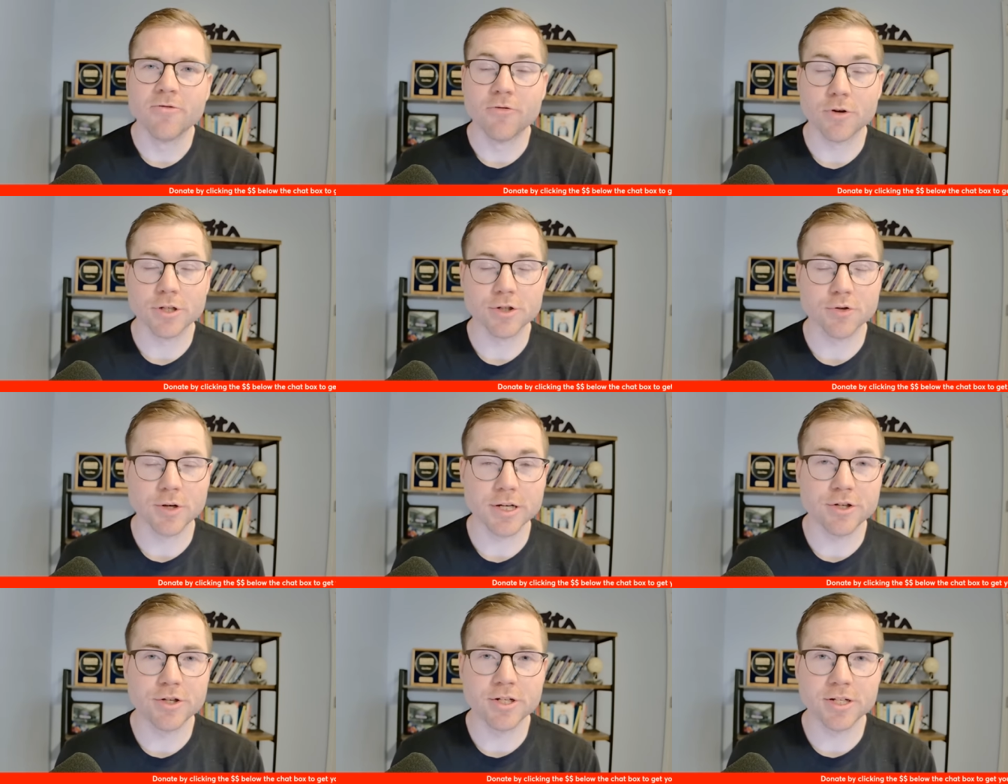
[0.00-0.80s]

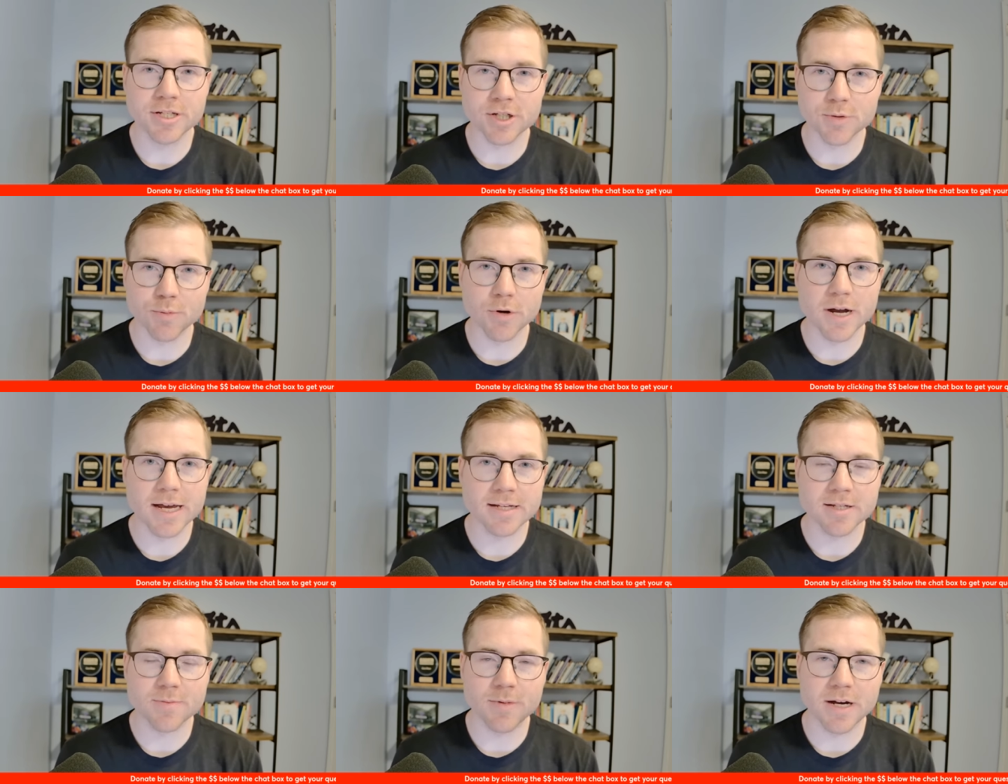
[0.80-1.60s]
frustration
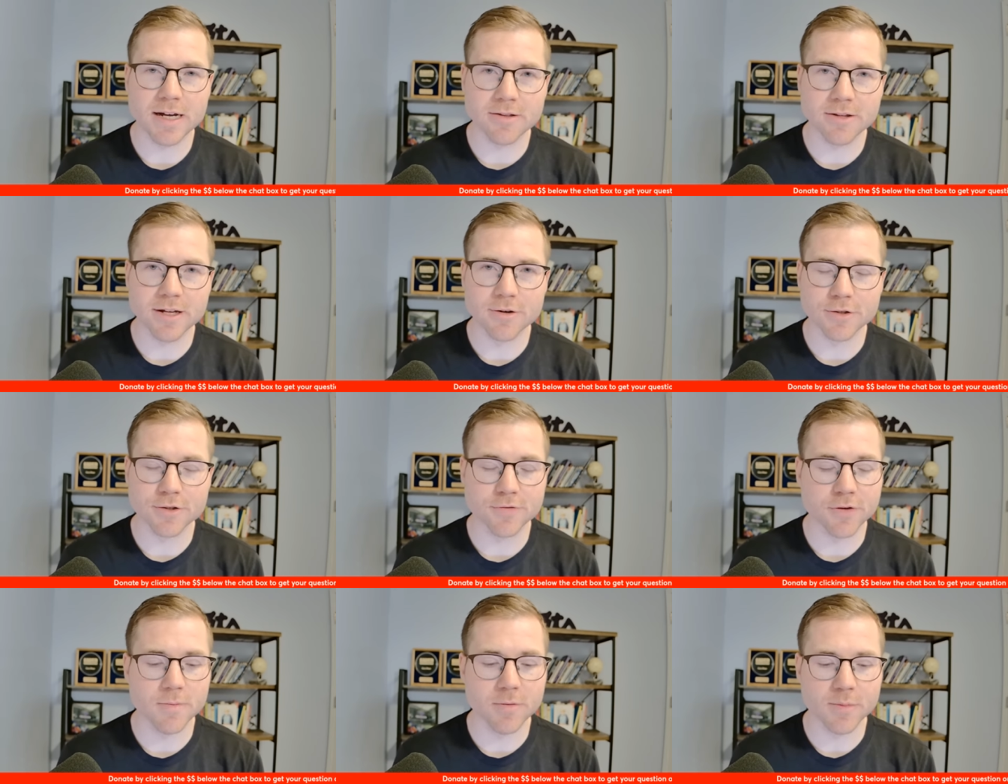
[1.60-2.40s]
expressed by
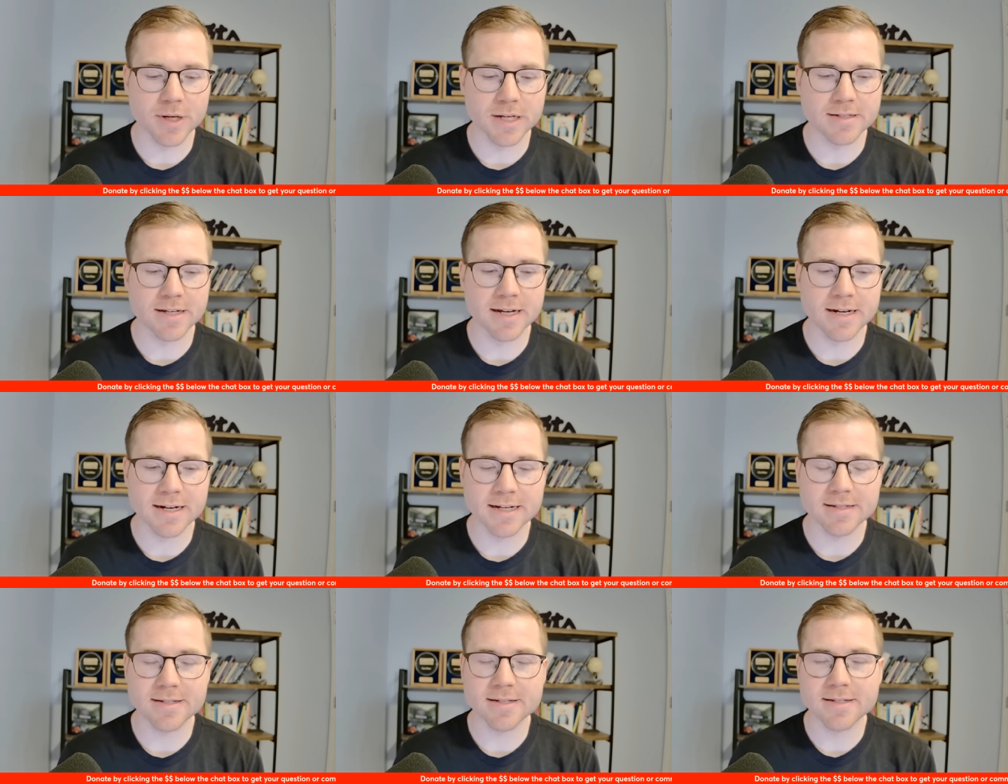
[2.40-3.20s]
leaders from the Big Ten
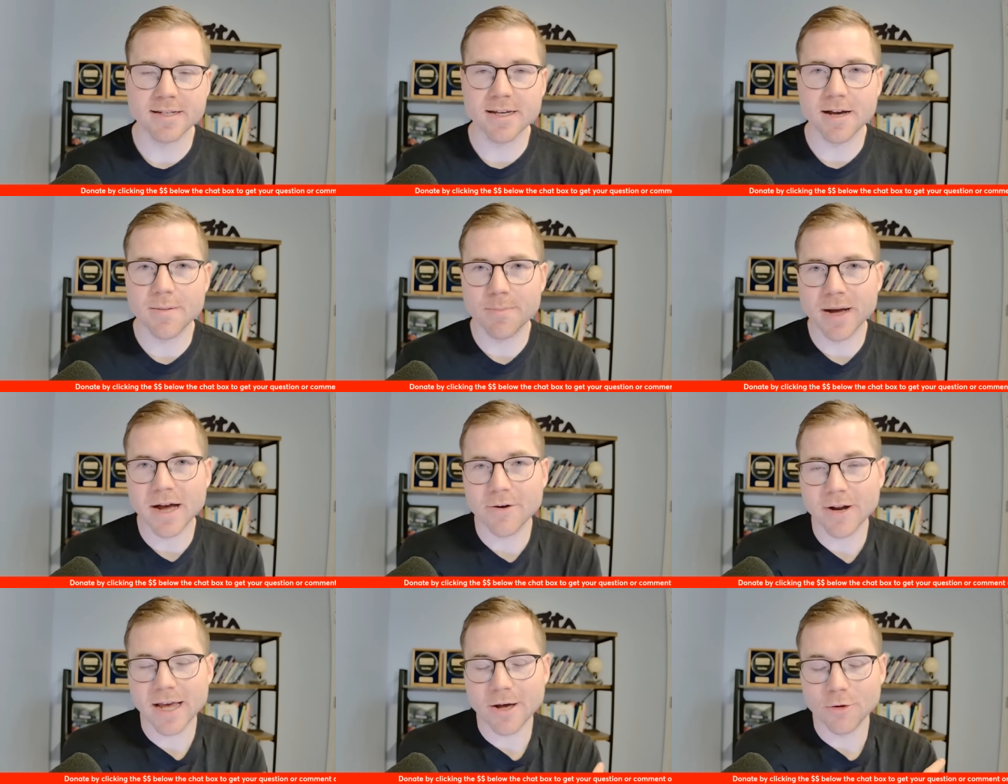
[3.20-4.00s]
and SEC
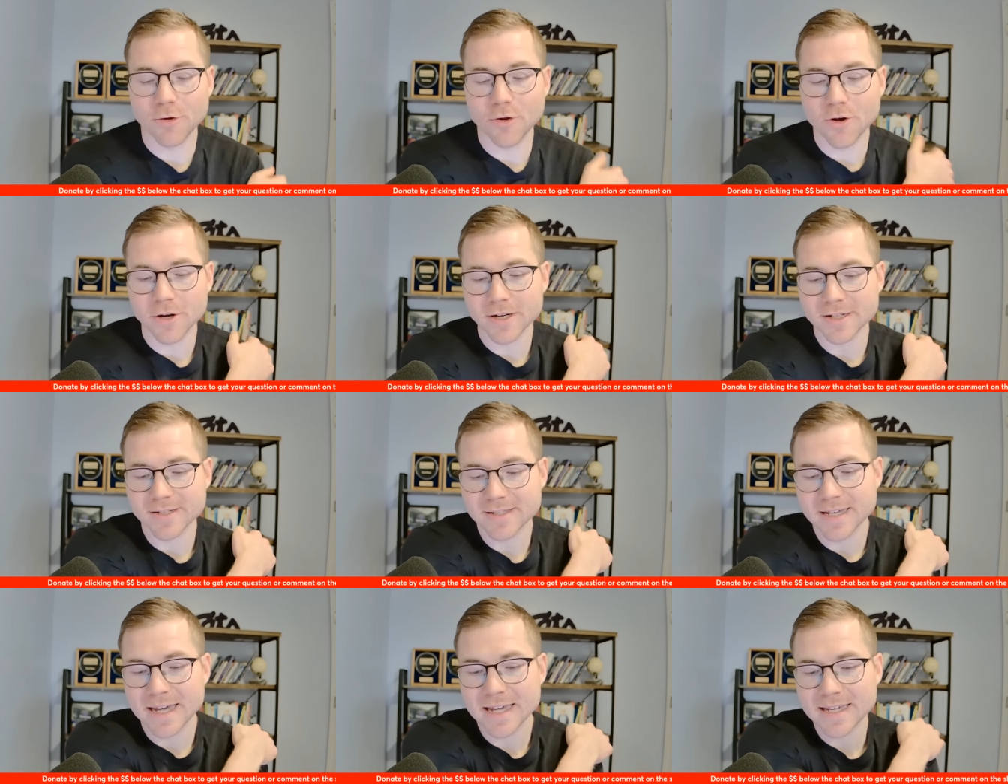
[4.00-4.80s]
about how long it
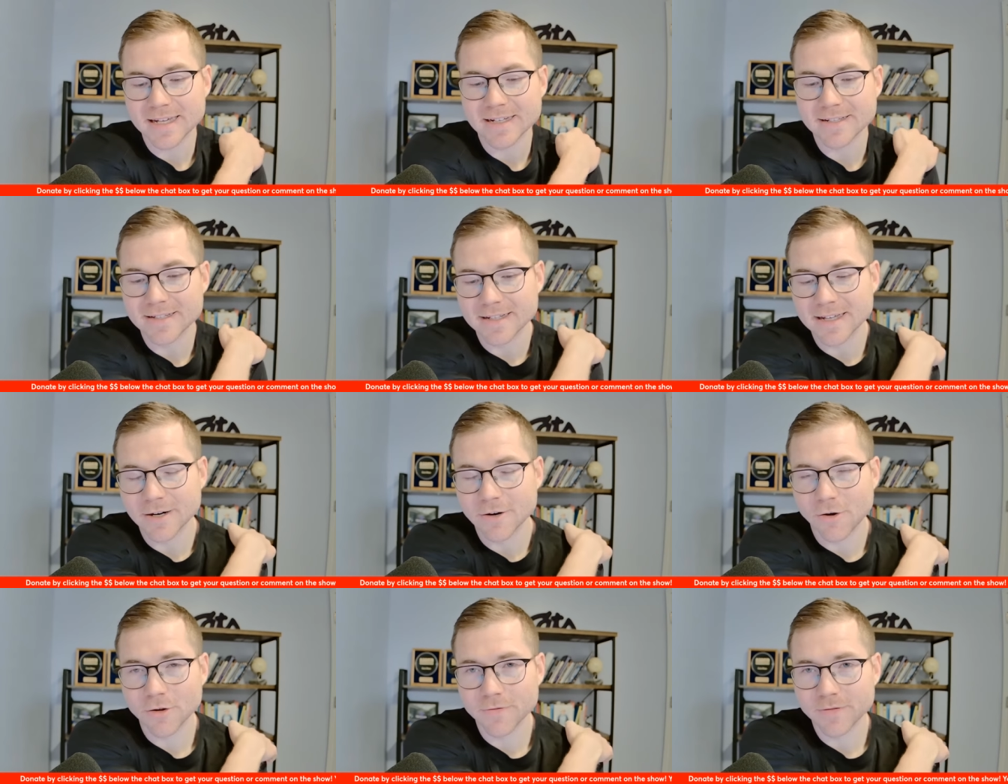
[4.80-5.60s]
is taking to
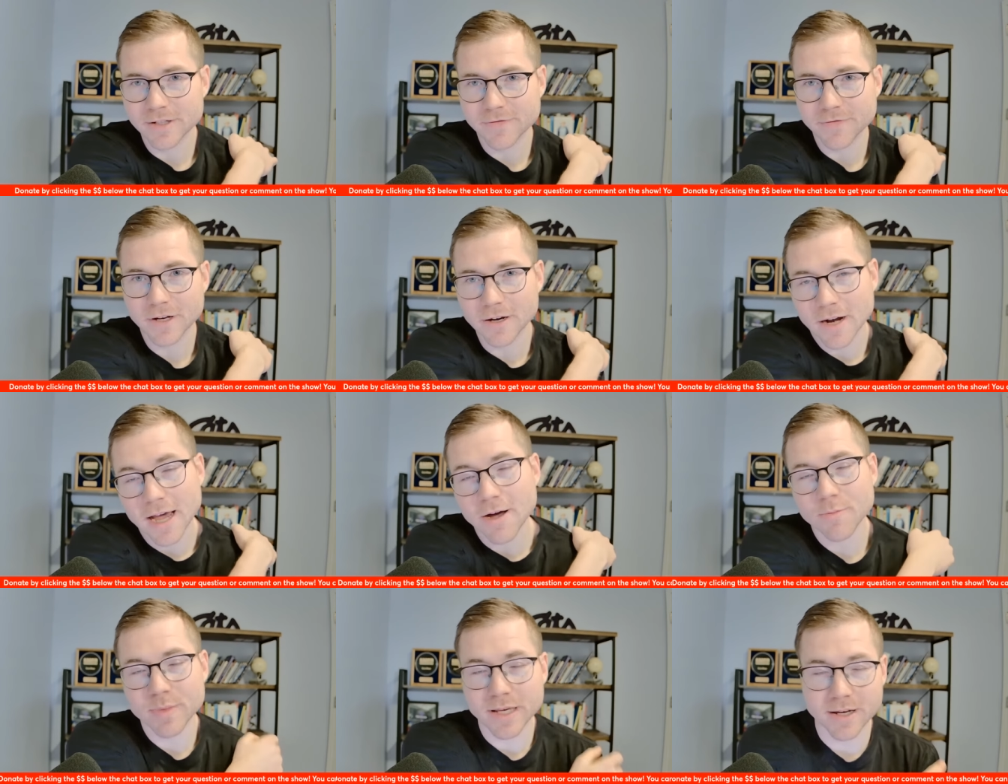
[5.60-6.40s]
get all of this figured
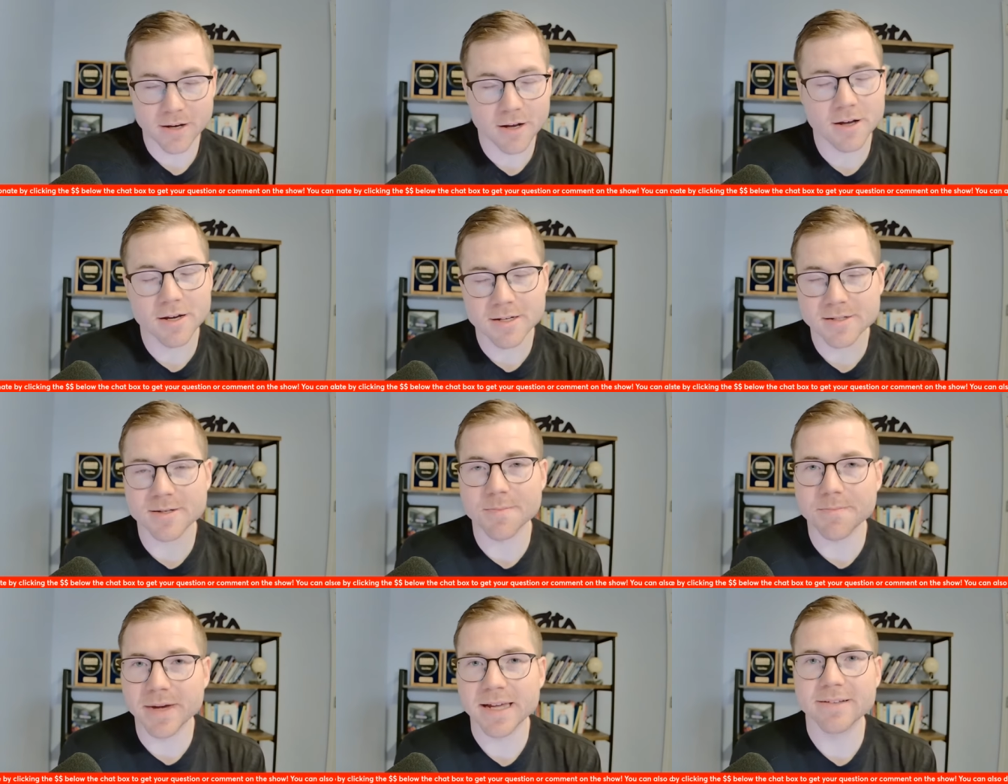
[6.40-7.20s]
out?
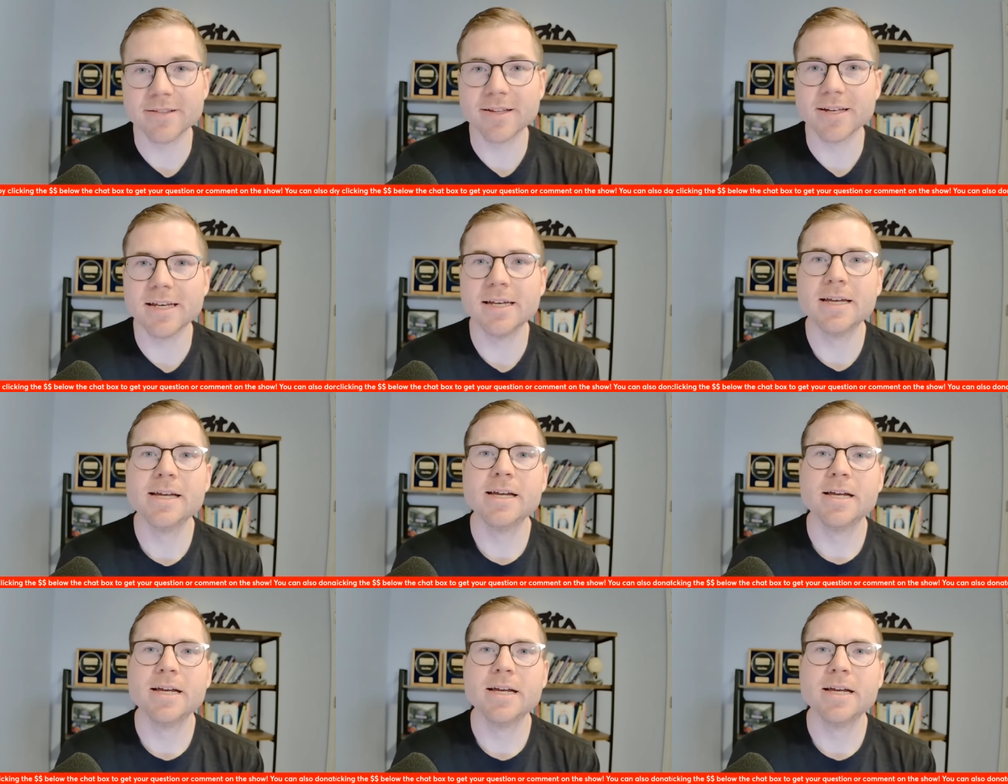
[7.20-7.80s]
Because mainly,